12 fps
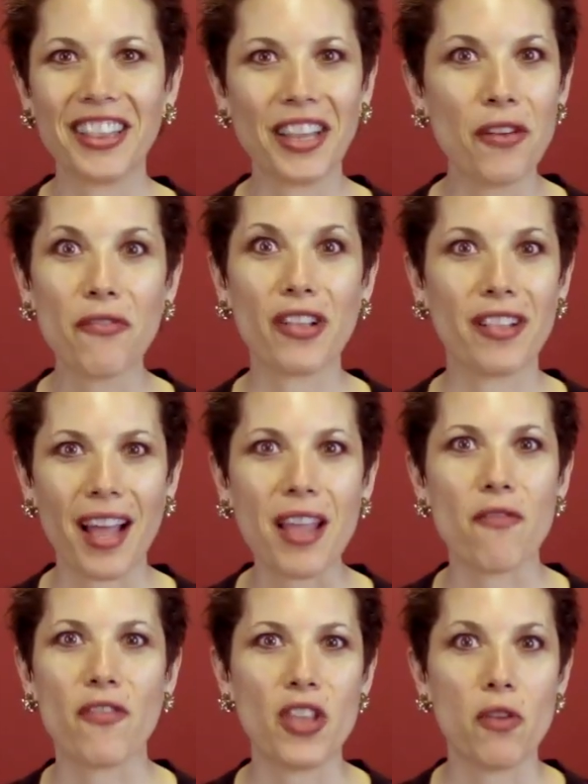live the
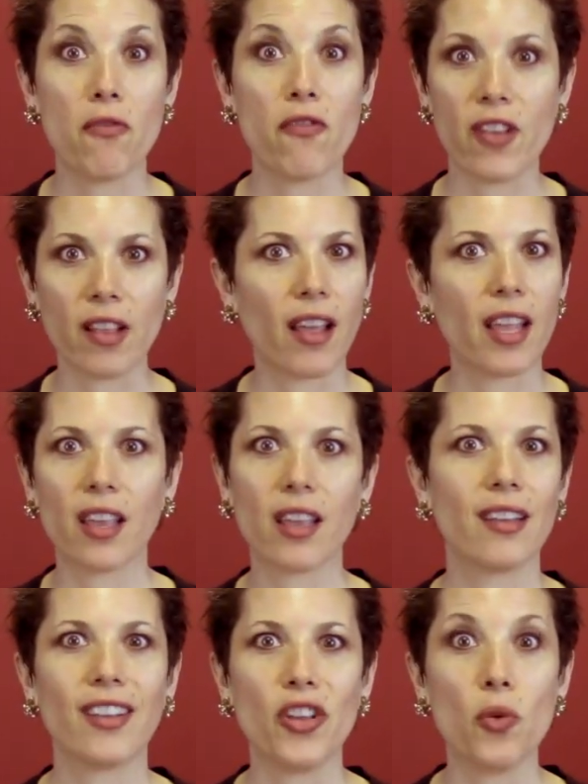life that you feel
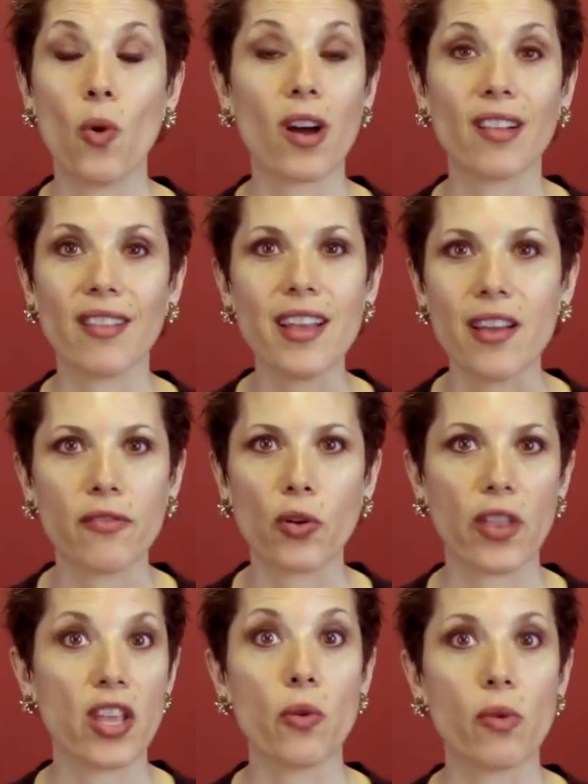like you want to live
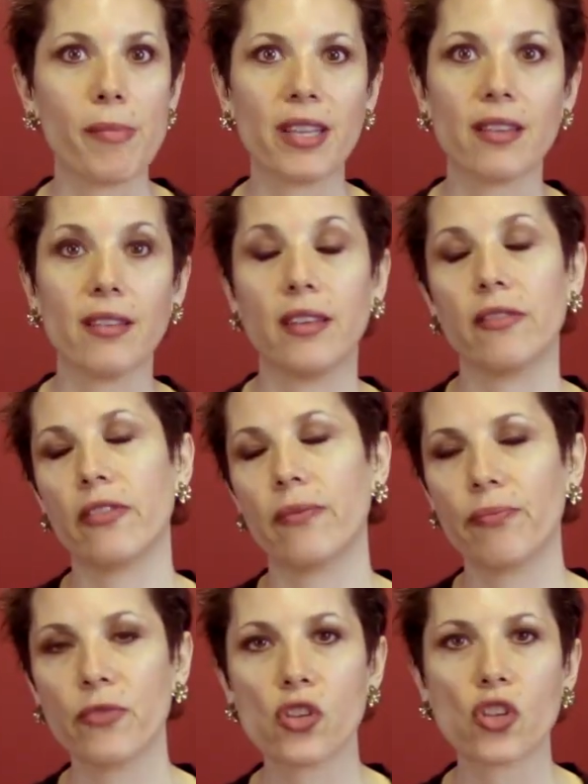or that you were meant to live.
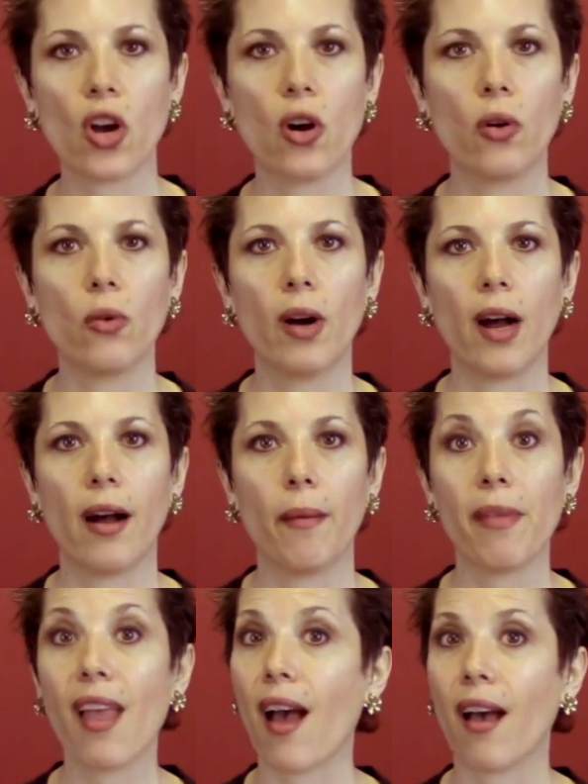So, um,
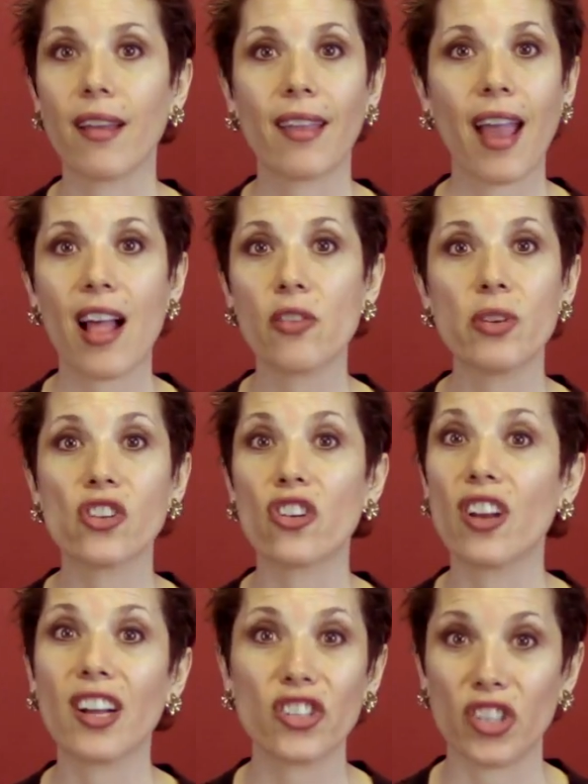yeah, calories are
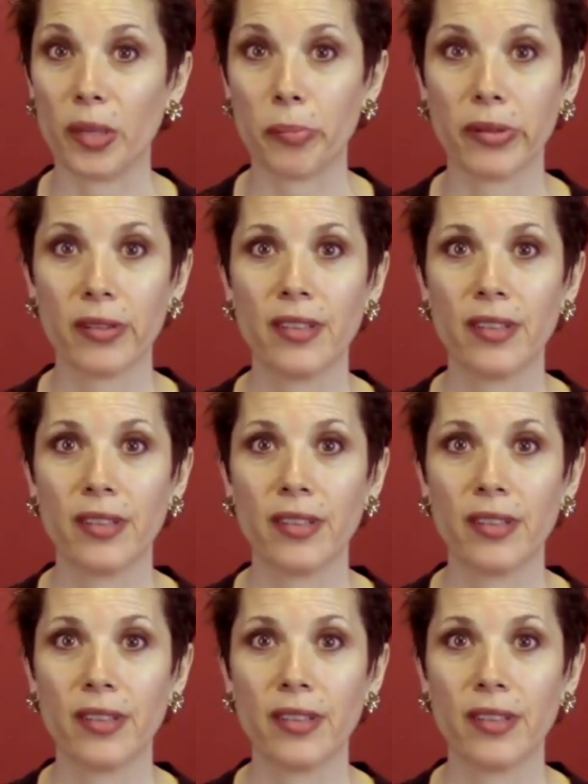not cheap.